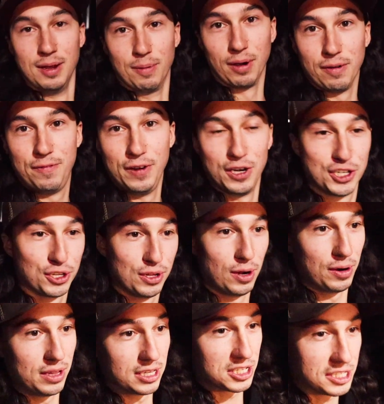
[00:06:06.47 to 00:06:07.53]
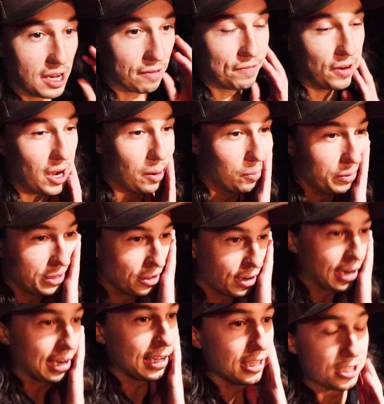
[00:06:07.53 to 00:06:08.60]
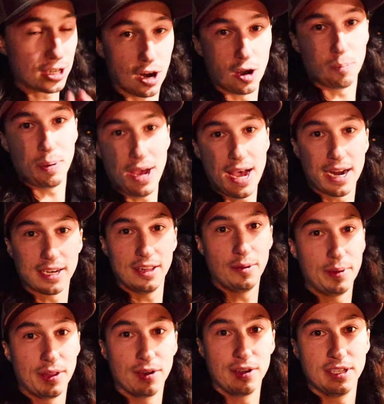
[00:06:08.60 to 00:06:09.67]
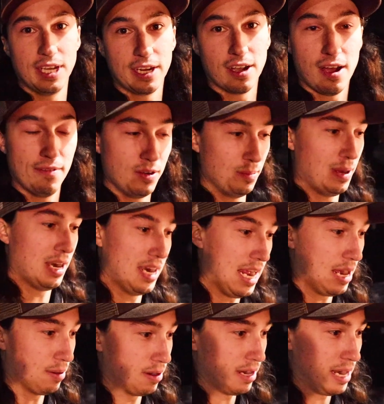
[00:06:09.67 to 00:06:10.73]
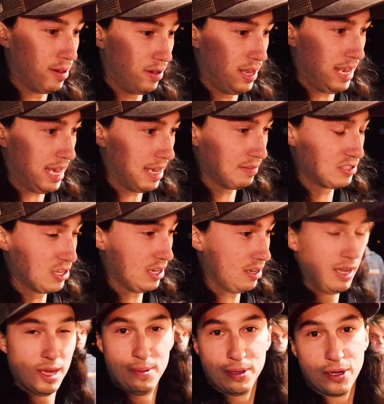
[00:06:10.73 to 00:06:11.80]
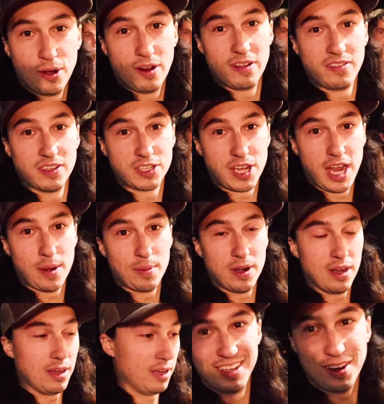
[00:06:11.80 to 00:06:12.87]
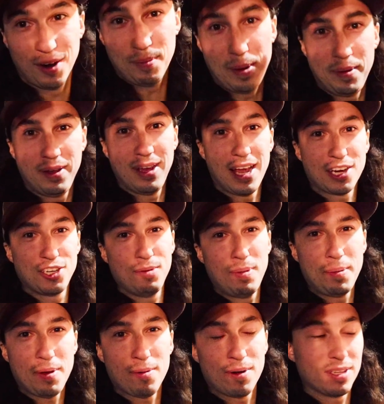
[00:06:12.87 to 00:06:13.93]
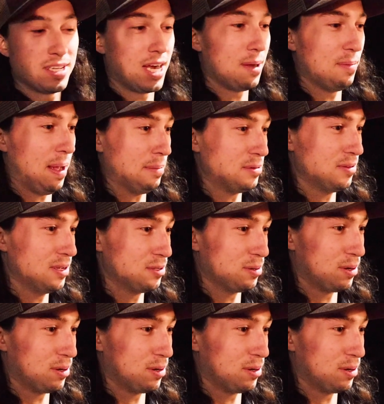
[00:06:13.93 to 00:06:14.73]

We're gonna finish loading this stuff up. We literally gotta get this car packed, and then we literally take off in about an hour, hour and a half. So we're gonna turn off this camera, or maybe actually maybe I'll run a time lapse of this real